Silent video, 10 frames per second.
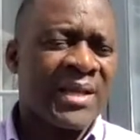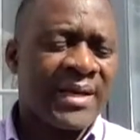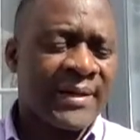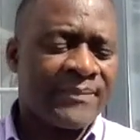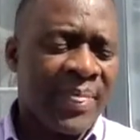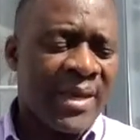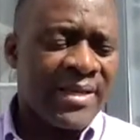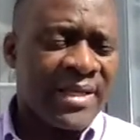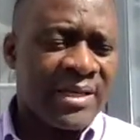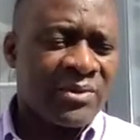Um,
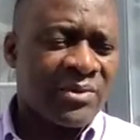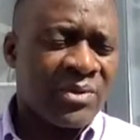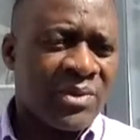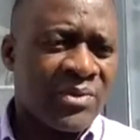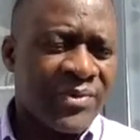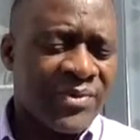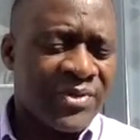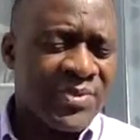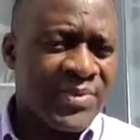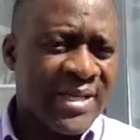now, with
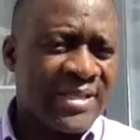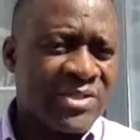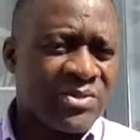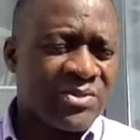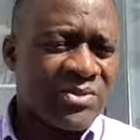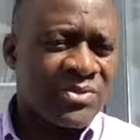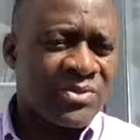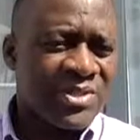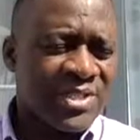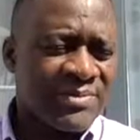respect
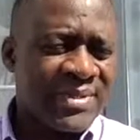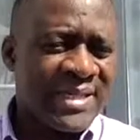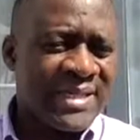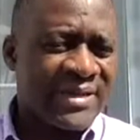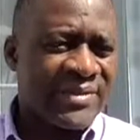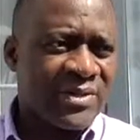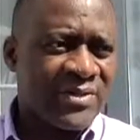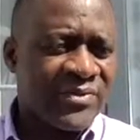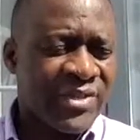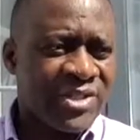to TB HIV
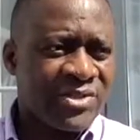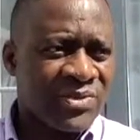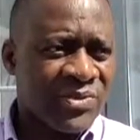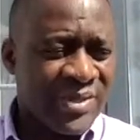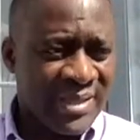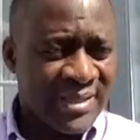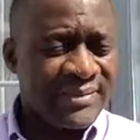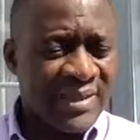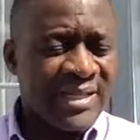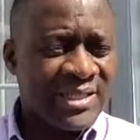confection, we're
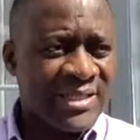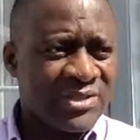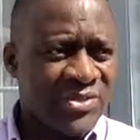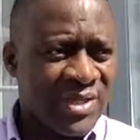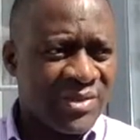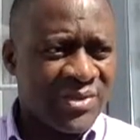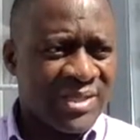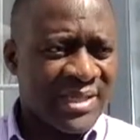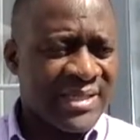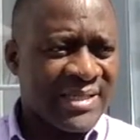actually doing those
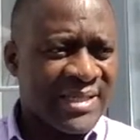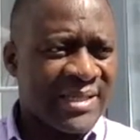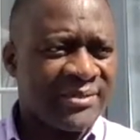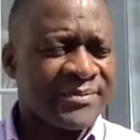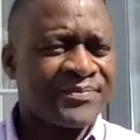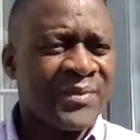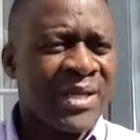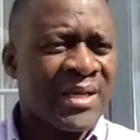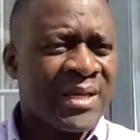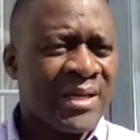studies now.
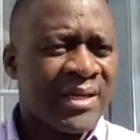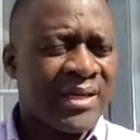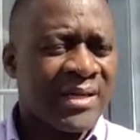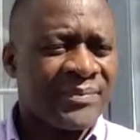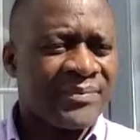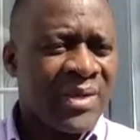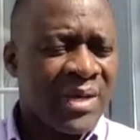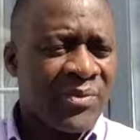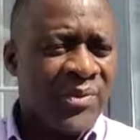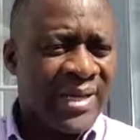Um,
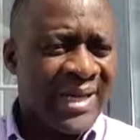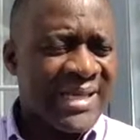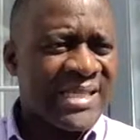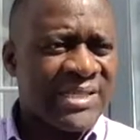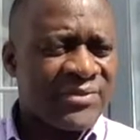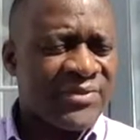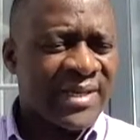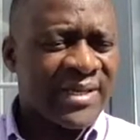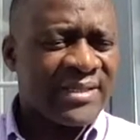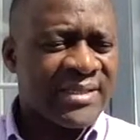we can still
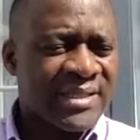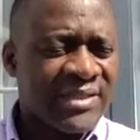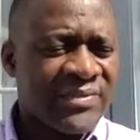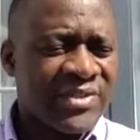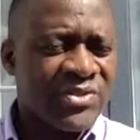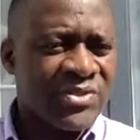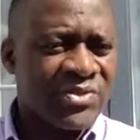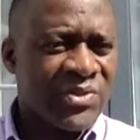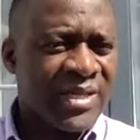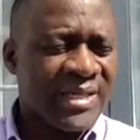find individuals
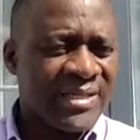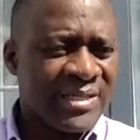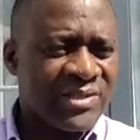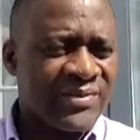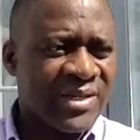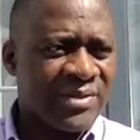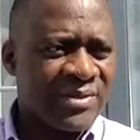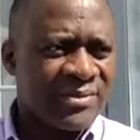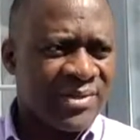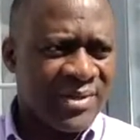who are
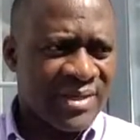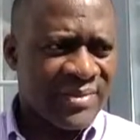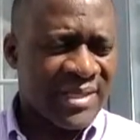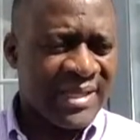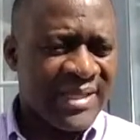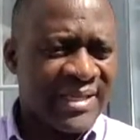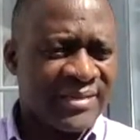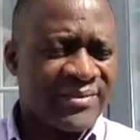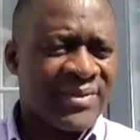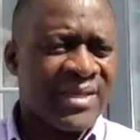antiretroviral therapy
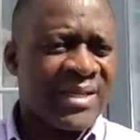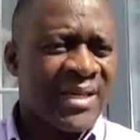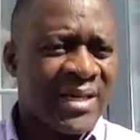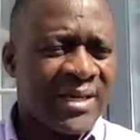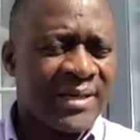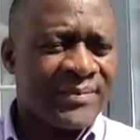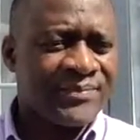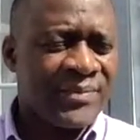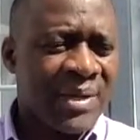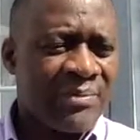naive,
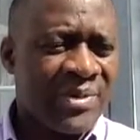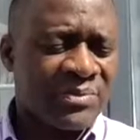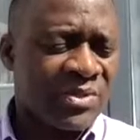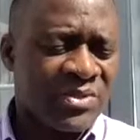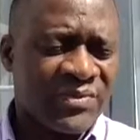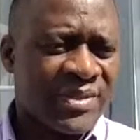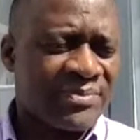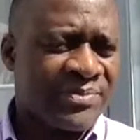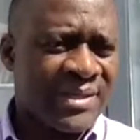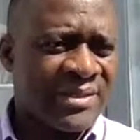um, but most of the
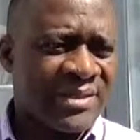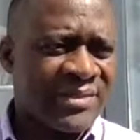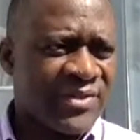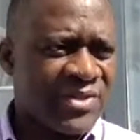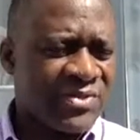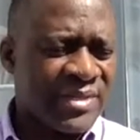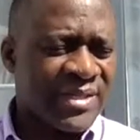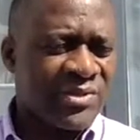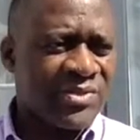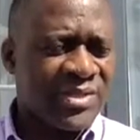individuals we're
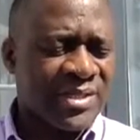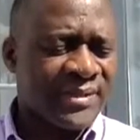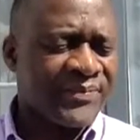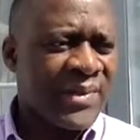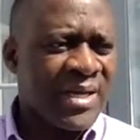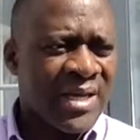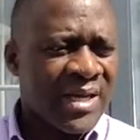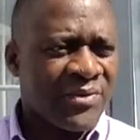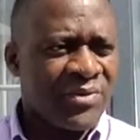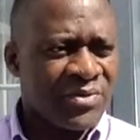recruiting
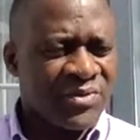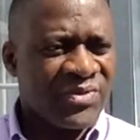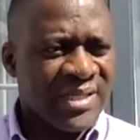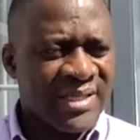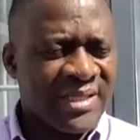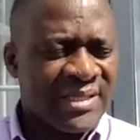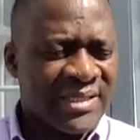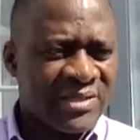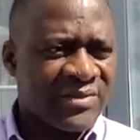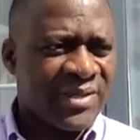are those who've studied
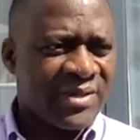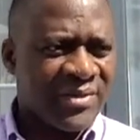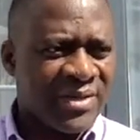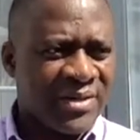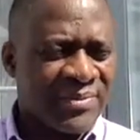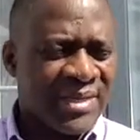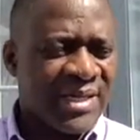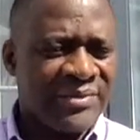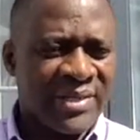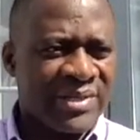antiretroviral therapy,
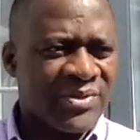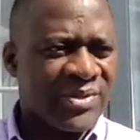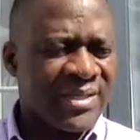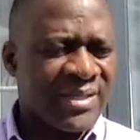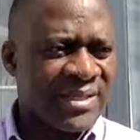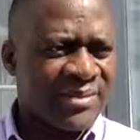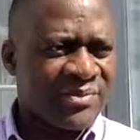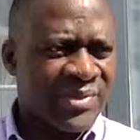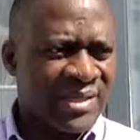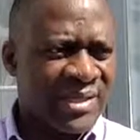and we're recruiting
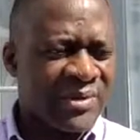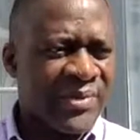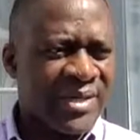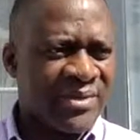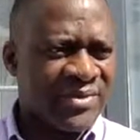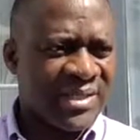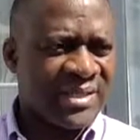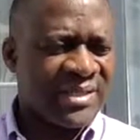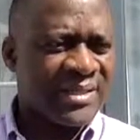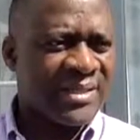them within a week of
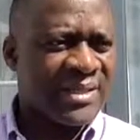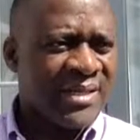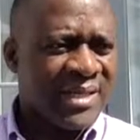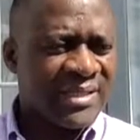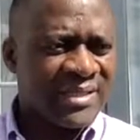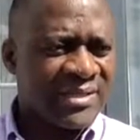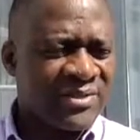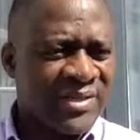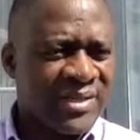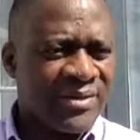starting
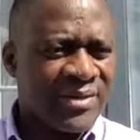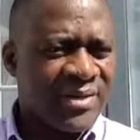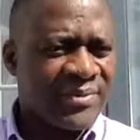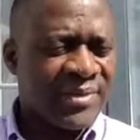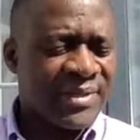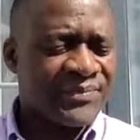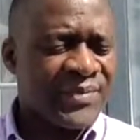antiretroviral therapy